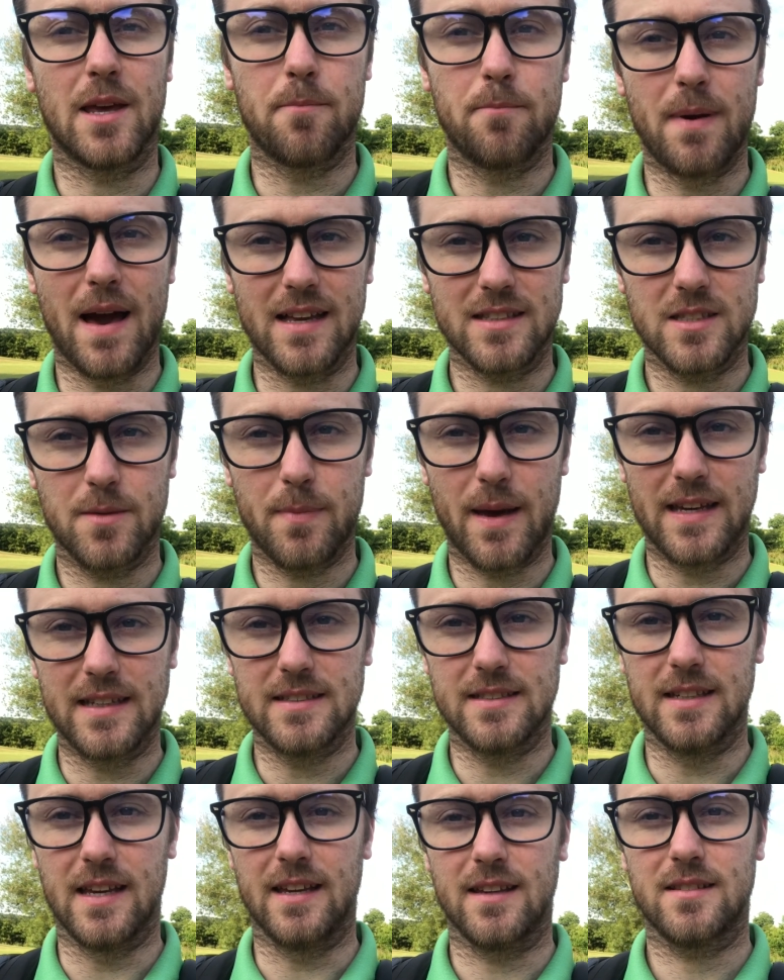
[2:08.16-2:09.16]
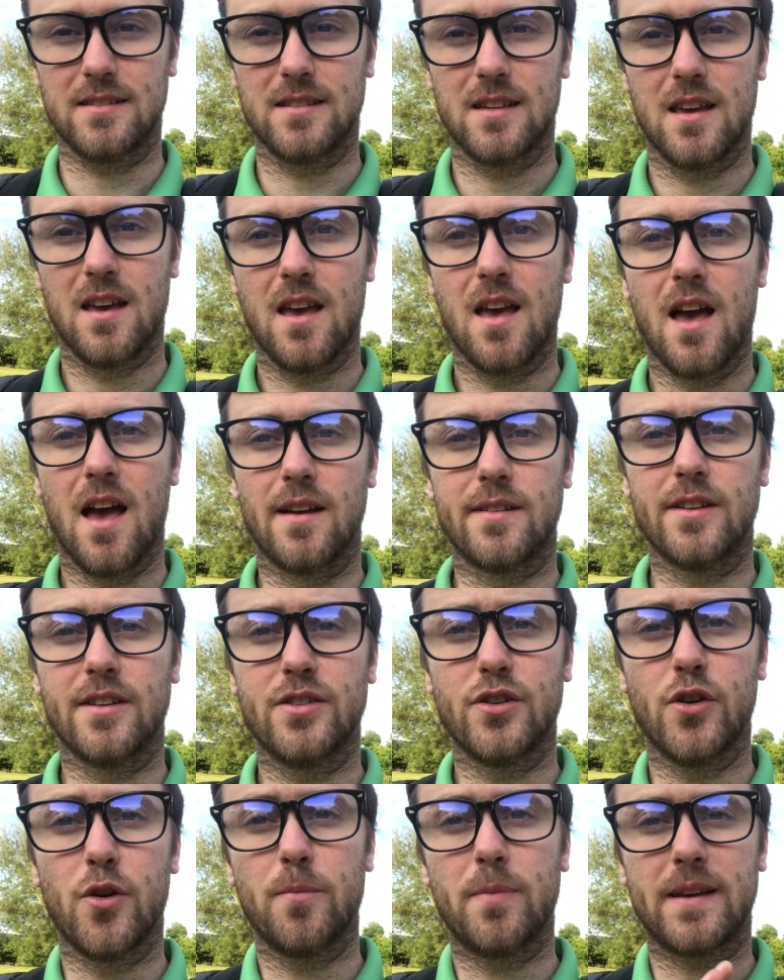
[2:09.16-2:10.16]
it back to basics. I'm going
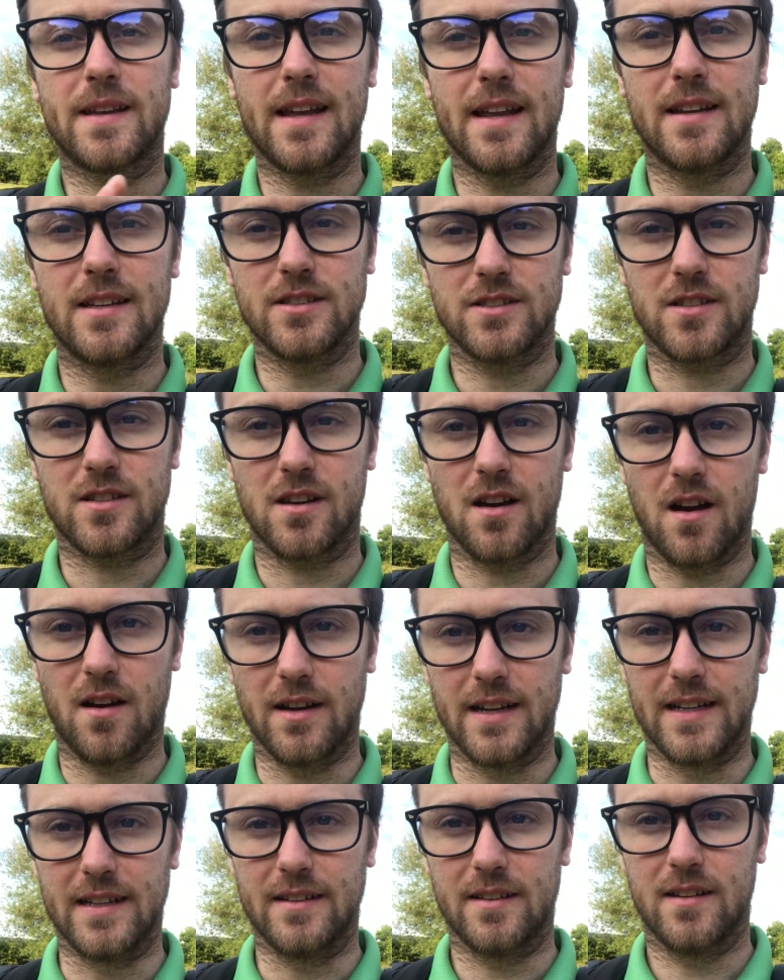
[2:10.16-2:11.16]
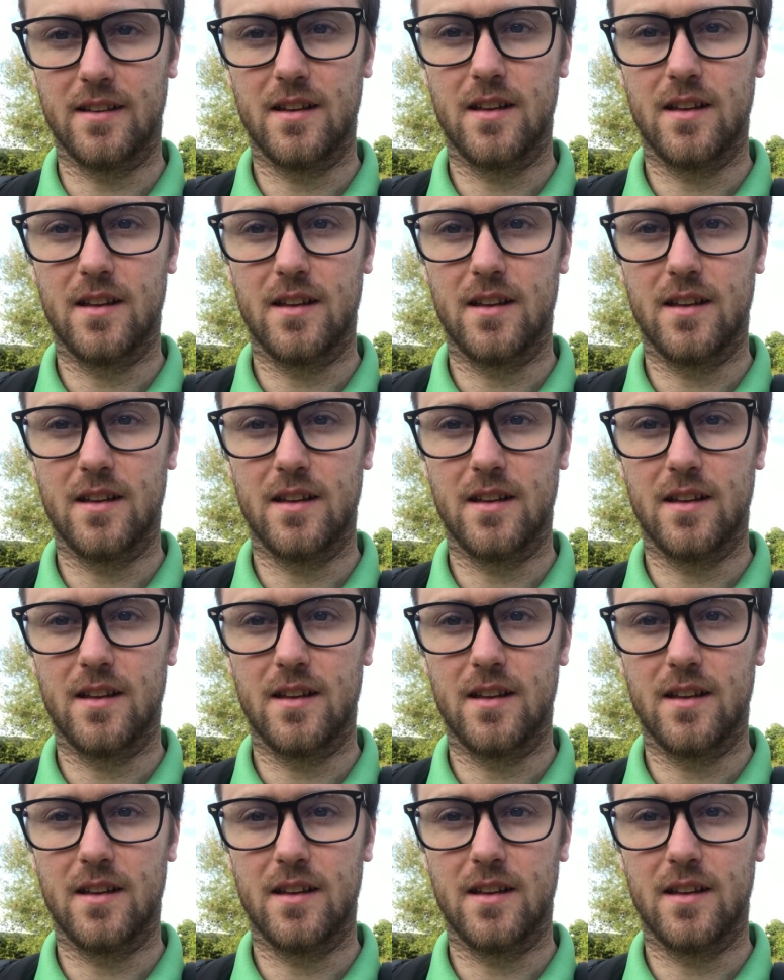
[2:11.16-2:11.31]
to do a beginner's guide.